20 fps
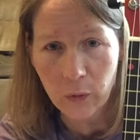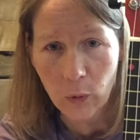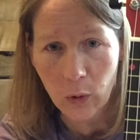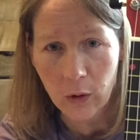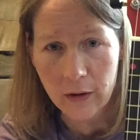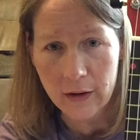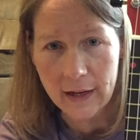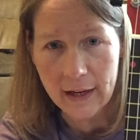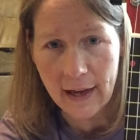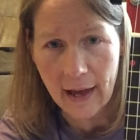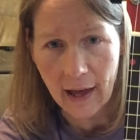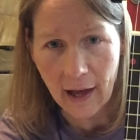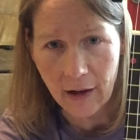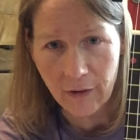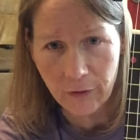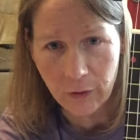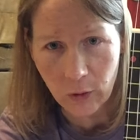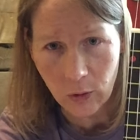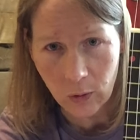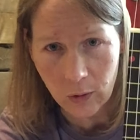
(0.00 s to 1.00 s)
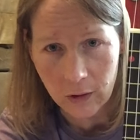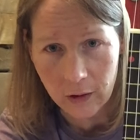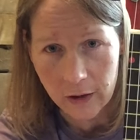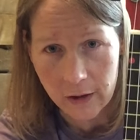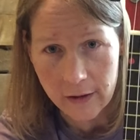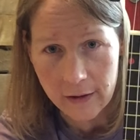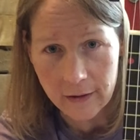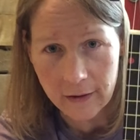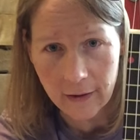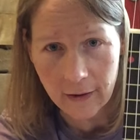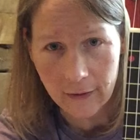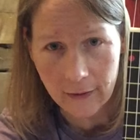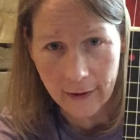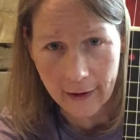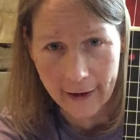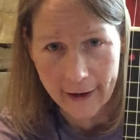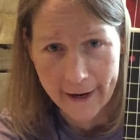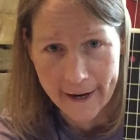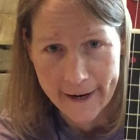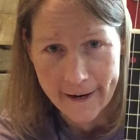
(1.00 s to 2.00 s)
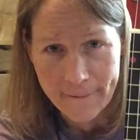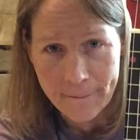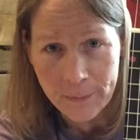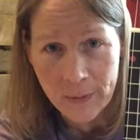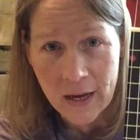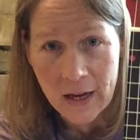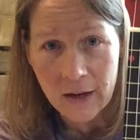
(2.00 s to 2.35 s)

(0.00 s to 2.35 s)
for the F chord, okay?